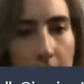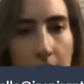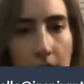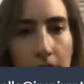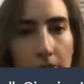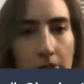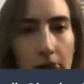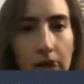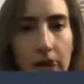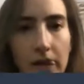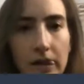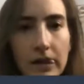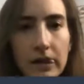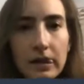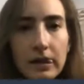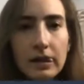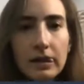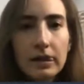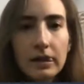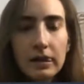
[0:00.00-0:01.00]

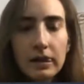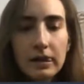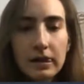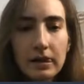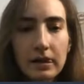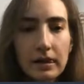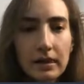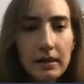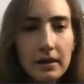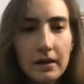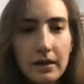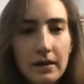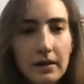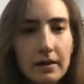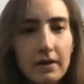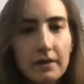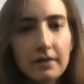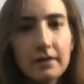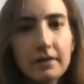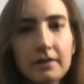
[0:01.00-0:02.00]

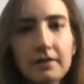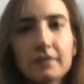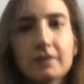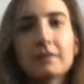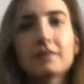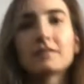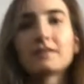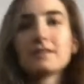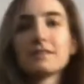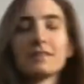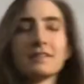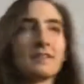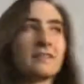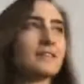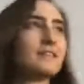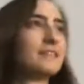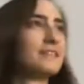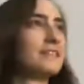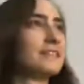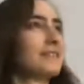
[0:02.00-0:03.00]

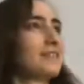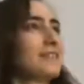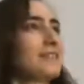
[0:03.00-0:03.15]
(no one is talking)